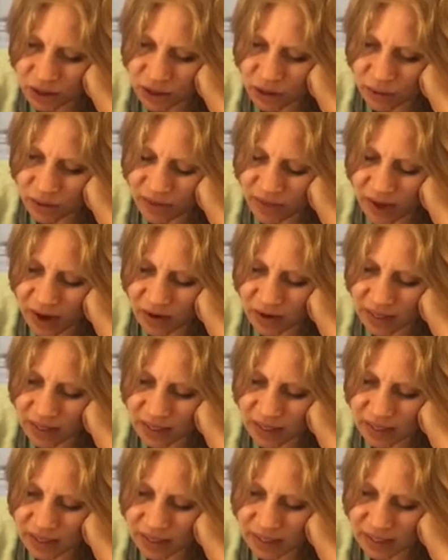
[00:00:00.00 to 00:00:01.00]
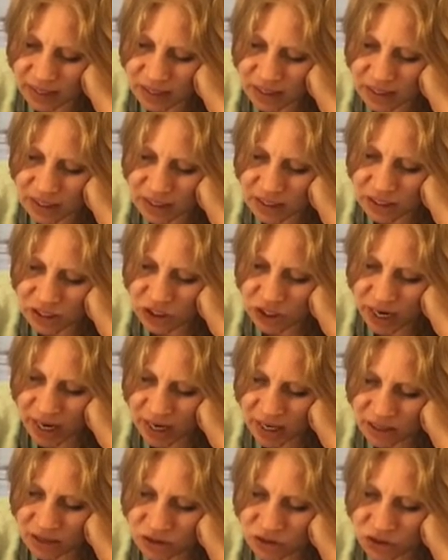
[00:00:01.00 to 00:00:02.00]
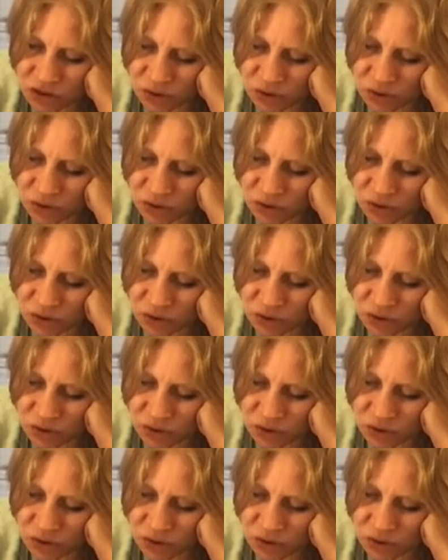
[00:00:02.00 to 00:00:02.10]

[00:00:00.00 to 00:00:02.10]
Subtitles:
without any need to change